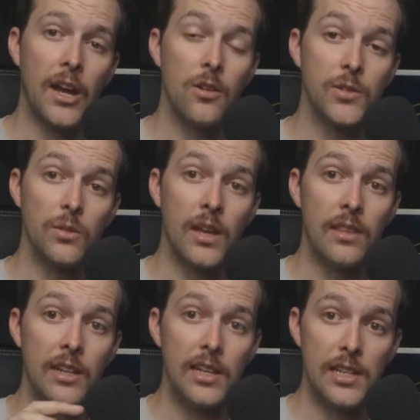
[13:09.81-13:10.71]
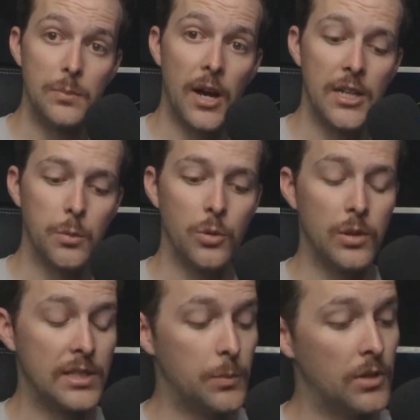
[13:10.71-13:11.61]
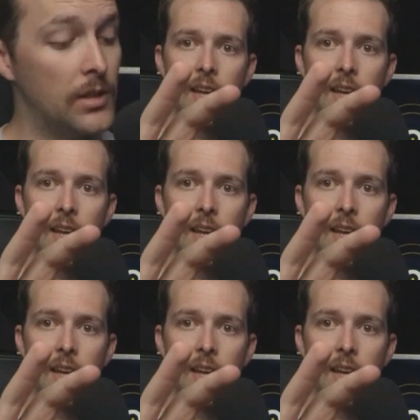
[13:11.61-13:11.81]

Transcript: out so that it is possible with this one.